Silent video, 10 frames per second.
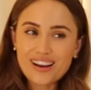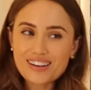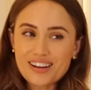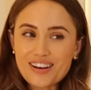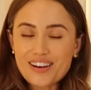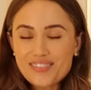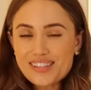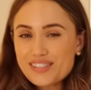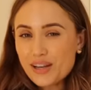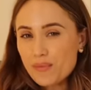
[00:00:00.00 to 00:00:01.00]
and I love
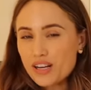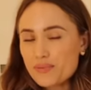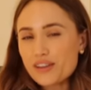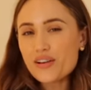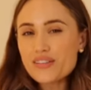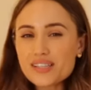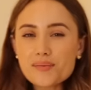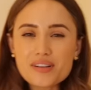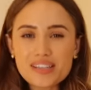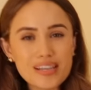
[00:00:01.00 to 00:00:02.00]
this so much, but I don't think I'm
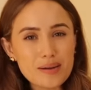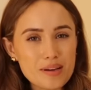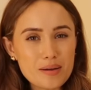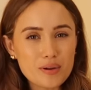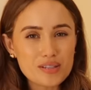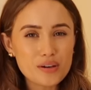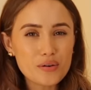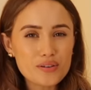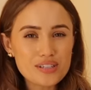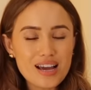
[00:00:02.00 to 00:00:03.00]
going to keep it because I
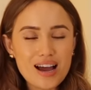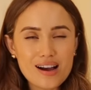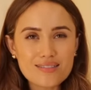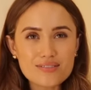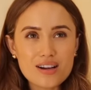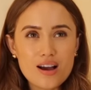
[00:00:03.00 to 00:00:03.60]
already have